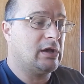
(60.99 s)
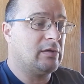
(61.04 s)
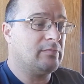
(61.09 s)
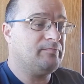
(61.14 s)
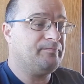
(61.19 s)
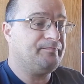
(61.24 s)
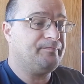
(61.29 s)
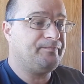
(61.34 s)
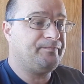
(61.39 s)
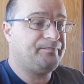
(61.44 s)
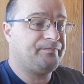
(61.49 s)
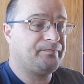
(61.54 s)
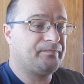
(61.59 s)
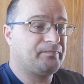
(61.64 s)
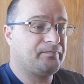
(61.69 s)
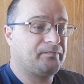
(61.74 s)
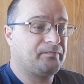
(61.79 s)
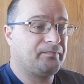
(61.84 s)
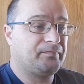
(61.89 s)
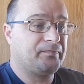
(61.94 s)

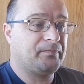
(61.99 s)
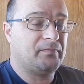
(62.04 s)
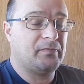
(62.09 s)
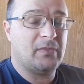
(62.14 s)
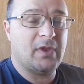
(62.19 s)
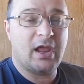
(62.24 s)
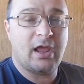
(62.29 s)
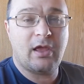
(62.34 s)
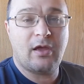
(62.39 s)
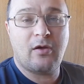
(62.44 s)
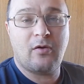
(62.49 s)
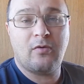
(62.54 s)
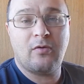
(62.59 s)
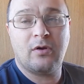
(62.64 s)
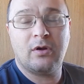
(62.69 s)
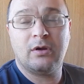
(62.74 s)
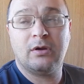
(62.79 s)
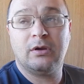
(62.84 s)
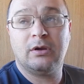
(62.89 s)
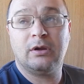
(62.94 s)

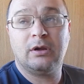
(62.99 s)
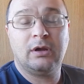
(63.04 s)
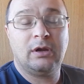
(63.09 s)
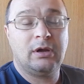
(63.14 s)
Now